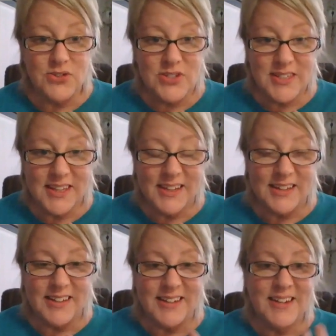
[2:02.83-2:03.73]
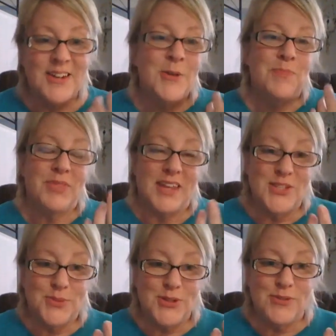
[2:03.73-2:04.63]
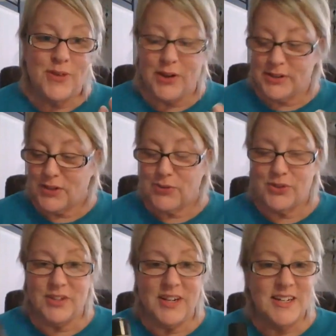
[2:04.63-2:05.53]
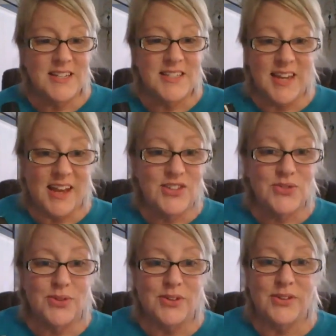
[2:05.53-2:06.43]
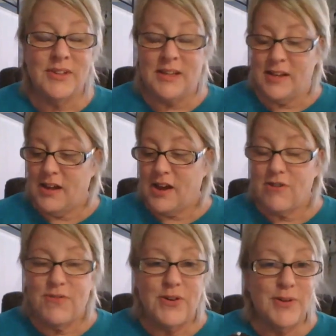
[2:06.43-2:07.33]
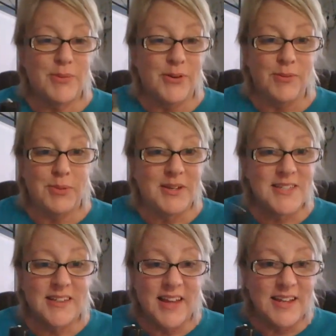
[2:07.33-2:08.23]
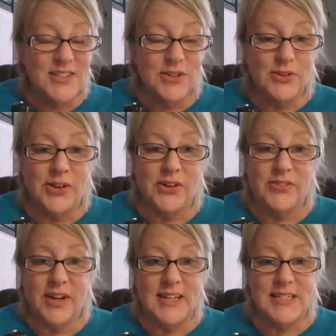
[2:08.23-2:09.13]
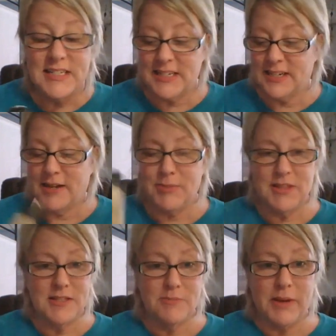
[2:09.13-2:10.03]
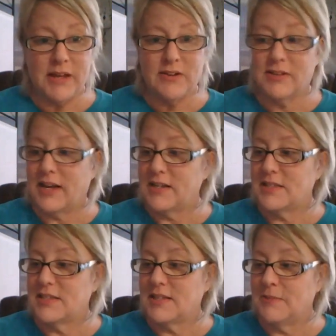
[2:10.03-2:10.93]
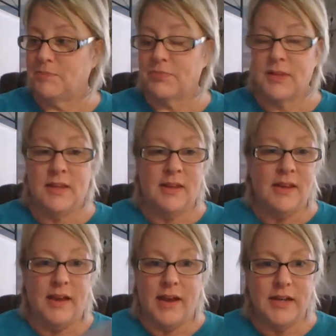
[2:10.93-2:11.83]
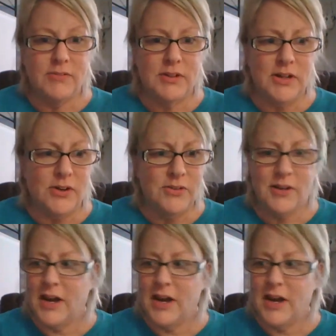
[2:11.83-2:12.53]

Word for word: your skin, that's when you fall in love with it. And it's natural, affordable because it lasts so long, right? I mean, this bottle lasts, anyone know?